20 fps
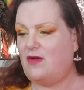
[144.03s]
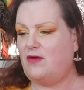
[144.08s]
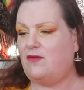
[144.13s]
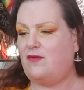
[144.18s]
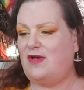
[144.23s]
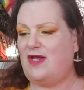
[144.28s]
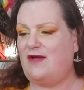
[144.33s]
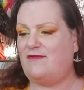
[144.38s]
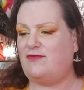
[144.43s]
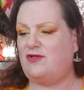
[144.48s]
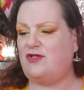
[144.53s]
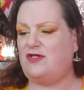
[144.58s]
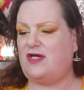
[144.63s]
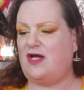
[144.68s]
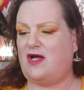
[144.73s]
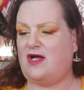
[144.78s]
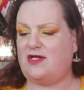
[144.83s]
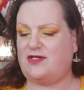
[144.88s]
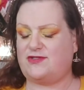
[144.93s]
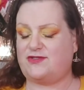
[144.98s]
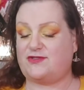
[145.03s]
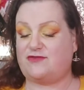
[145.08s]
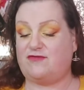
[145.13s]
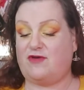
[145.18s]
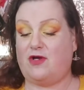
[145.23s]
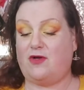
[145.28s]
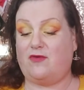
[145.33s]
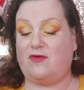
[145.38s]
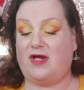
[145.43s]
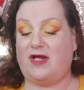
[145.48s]
We'll have a look at our
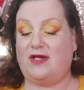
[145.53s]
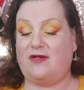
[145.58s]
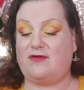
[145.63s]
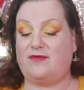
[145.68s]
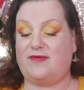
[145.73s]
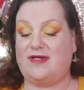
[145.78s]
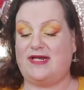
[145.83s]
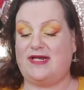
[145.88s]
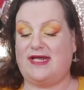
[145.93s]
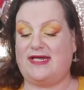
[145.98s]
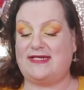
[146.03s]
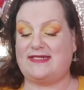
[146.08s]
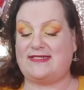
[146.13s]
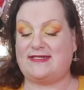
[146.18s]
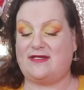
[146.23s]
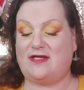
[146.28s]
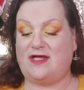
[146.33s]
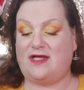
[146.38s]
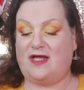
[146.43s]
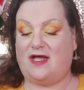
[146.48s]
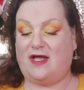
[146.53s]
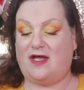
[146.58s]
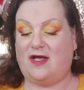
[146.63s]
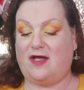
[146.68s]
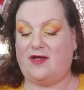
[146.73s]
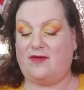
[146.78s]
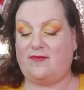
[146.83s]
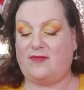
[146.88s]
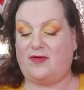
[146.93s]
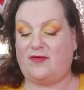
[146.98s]
scroll a little bit later,
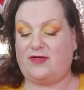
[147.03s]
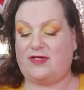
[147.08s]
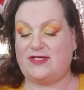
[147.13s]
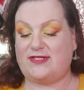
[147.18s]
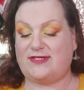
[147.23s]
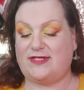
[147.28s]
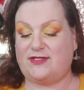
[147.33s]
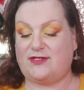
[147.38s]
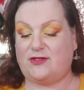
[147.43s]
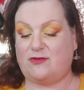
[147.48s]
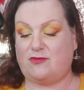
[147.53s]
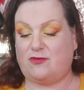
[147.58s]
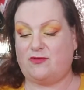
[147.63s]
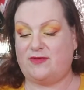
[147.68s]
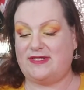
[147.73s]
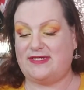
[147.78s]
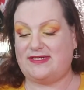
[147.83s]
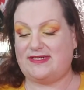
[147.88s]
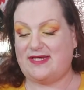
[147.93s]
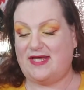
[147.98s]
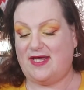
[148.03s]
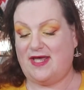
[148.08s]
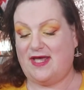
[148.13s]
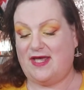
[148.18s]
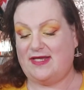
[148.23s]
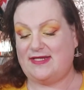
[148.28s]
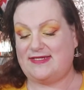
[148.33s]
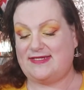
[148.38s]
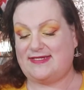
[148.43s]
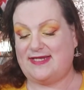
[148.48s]
because they do always
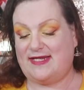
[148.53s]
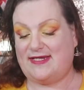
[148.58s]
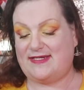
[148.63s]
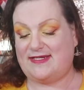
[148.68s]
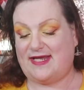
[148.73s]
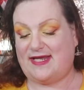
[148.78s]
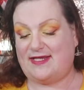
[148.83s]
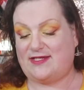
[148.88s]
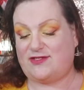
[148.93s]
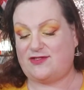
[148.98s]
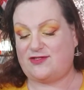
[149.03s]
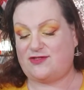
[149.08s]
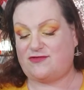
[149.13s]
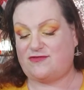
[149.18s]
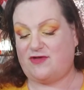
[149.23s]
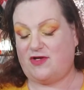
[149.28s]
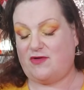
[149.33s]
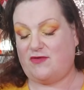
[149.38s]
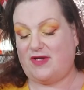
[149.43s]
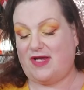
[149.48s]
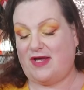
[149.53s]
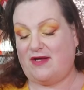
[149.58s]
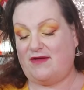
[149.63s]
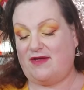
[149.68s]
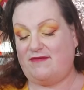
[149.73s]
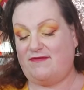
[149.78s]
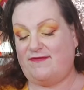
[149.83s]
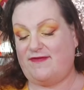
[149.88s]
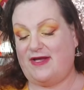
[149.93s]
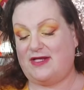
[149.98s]
send a scroll out.
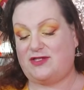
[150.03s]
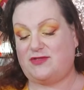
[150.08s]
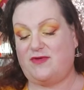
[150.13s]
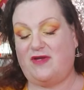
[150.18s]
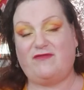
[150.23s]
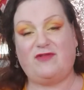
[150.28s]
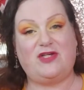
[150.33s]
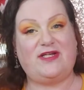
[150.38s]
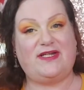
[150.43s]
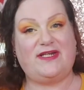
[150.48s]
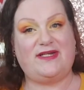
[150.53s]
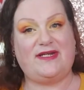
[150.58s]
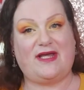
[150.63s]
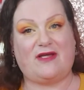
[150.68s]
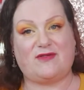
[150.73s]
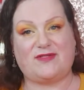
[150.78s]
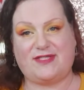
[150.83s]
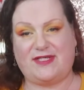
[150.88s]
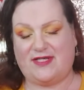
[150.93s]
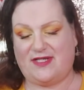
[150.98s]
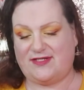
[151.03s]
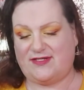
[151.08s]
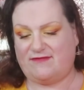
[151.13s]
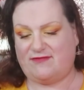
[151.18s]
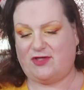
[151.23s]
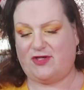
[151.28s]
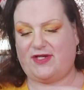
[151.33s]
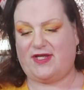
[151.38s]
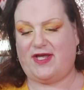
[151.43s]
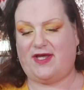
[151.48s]
In fact, should we have a look at it now, seeing as I've
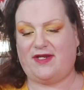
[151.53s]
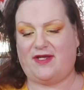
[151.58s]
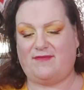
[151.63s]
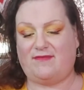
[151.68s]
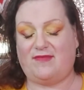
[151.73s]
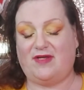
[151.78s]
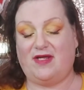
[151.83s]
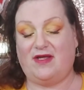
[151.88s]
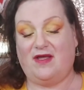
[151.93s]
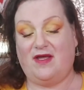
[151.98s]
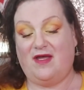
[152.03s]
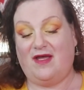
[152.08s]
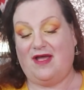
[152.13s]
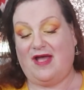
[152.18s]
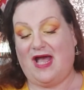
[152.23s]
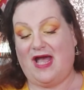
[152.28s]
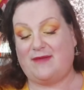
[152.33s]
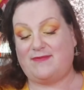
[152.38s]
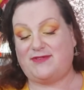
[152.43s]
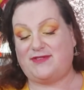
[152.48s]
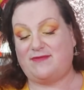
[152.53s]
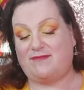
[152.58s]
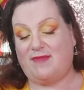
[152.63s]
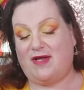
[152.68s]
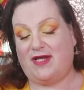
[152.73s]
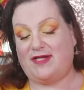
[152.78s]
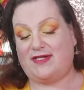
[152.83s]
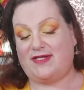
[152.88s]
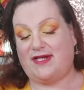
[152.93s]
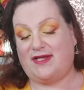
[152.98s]
got it and I'm
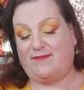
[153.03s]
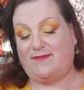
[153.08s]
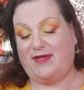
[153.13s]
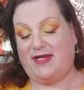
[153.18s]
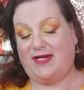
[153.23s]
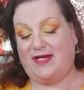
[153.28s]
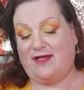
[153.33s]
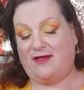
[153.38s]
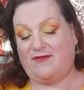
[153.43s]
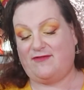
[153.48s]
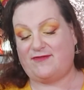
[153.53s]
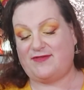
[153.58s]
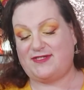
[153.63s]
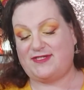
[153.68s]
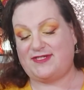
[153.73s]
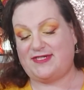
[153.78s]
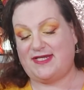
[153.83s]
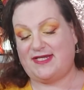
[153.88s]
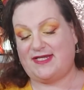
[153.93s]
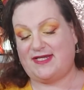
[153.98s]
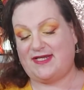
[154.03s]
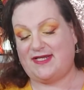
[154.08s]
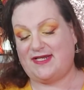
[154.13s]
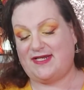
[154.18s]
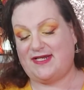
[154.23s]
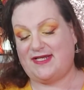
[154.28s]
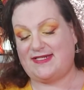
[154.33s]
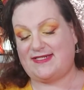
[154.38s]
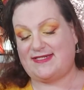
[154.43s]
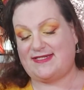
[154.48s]
absent-mindedly peeling off the sticker?
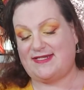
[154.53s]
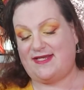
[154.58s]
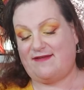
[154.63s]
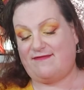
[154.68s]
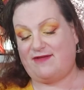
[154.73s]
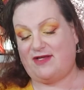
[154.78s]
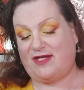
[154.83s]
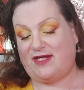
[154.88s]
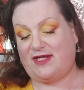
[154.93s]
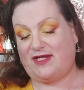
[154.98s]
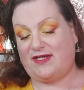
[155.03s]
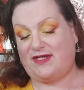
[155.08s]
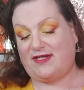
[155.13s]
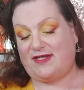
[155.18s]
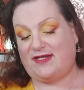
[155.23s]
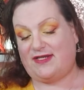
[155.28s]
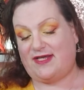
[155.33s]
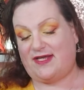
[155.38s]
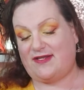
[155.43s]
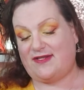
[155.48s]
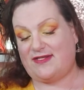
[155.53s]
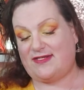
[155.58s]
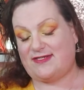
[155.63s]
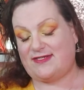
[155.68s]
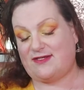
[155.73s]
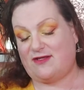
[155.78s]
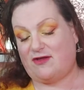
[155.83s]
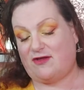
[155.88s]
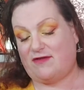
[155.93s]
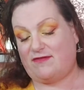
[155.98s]
Let's see if I can get
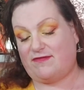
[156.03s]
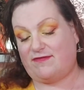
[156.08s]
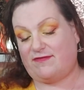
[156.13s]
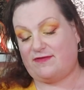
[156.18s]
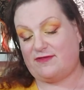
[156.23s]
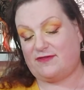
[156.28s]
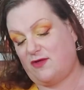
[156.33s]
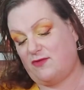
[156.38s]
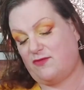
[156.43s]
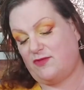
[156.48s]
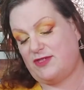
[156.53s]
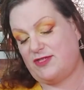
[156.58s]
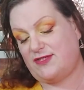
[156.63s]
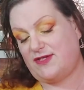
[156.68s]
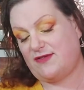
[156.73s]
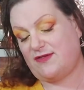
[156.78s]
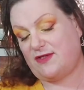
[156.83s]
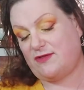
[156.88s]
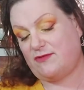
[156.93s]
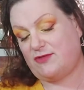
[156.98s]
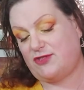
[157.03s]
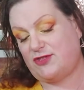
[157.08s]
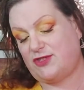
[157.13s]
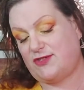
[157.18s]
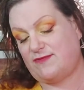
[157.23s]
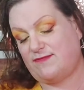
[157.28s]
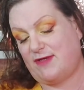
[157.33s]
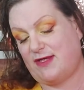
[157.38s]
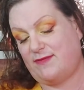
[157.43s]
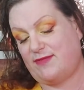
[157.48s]
this off. I wish that they would
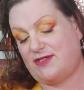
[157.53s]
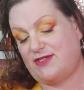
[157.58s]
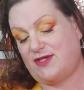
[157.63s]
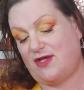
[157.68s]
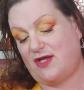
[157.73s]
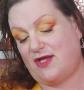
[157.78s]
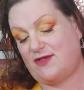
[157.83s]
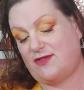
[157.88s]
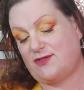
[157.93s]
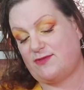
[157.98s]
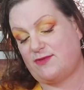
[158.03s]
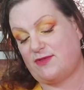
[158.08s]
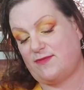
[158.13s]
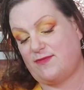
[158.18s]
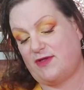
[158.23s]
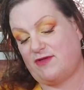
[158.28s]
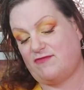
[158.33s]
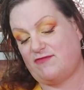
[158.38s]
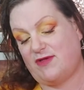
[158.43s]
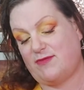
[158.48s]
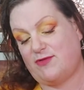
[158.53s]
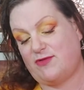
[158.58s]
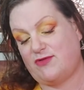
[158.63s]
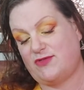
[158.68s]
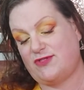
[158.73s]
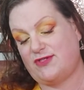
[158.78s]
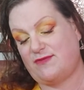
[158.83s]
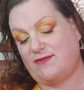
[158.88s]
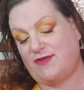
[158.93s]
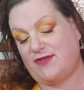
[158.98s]
just maybe tie this with a bit of ribbon or
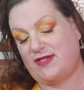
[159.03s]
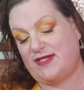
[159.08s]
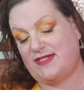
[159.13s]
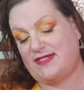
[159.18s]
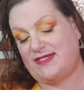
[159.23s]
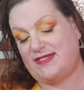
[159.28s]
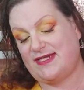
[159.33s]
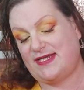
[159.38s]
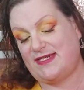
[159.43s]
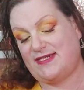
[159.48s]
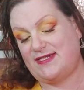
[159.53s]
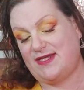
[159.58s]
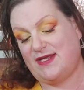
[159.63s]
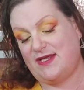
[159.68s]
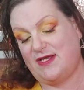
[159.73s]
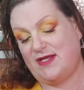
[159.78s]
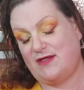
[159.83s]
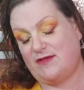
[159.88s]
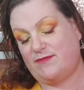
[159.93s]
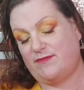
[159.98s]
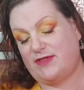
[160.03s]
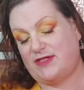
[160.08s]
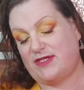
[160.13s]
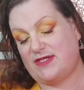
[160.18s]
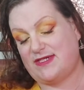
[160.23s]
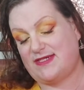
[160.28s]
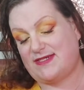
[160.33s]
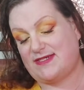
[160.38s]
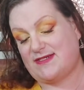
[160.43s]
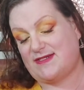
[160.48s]
something instead,
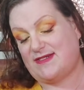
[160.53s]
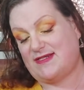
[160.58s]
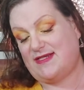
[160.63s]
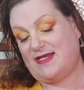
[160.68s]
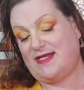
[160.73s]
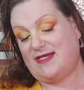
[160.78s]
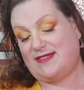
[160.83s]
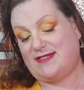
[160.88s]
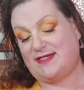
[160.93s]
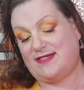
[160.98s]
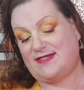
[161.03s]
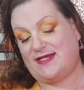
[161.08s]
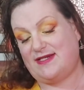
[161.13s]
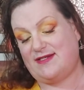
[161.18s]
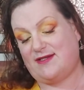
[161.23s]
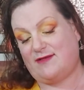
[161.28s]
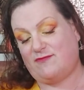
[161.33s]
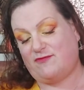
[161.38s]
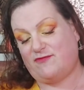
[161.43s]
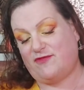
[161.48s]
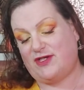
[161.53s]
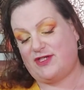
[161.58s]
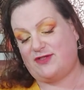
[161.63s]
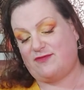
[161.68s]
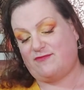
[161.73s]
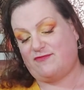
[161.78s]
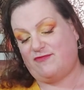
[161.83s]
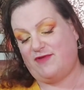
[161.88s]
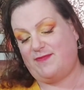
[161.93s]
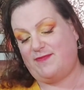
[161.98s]
because it does end up
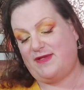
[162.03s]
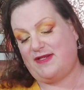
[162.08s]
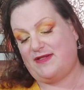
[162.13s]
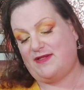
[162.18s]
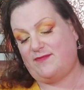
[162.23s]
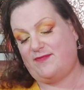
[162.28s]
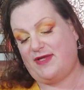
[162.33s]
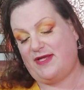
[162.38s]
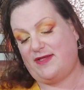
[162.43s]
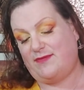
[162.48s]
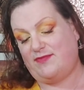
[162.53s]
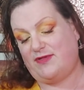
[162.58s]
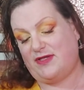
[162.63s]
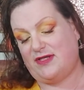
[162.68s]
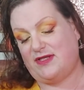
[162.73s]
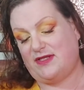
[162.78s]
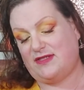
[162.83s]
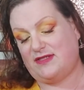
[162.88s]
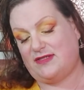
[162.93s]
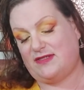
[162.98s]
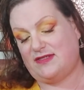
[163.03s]
ripping the paper